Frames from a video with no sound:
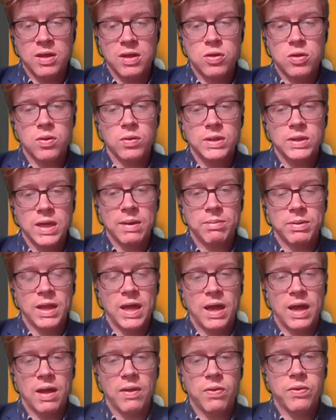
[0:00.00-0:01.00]
short day
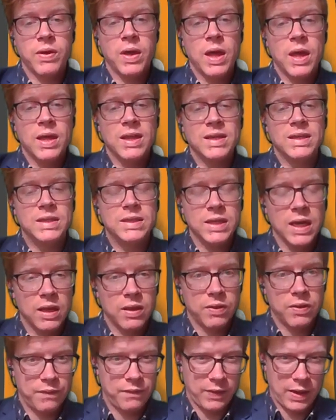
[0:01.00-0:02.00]
plants,
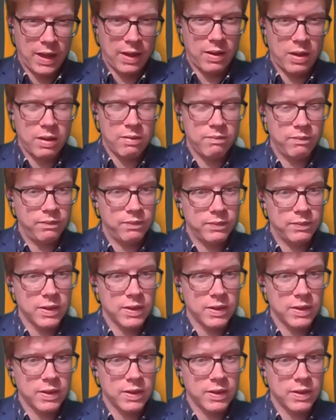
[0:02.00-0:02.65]
does flower.